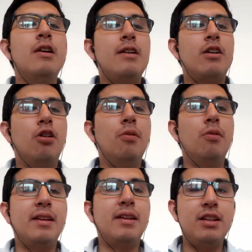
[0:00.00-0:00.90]
hope that
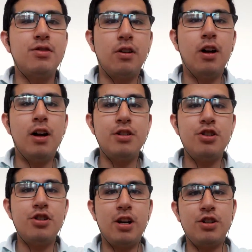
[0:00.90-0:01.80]
these laws
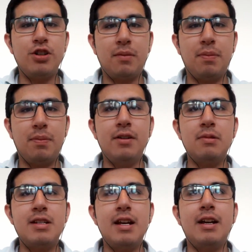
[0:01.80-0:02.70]
change, like Peter was
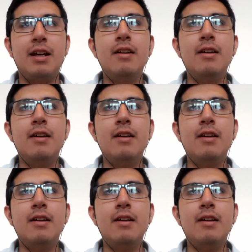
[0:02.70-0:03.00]
saying. I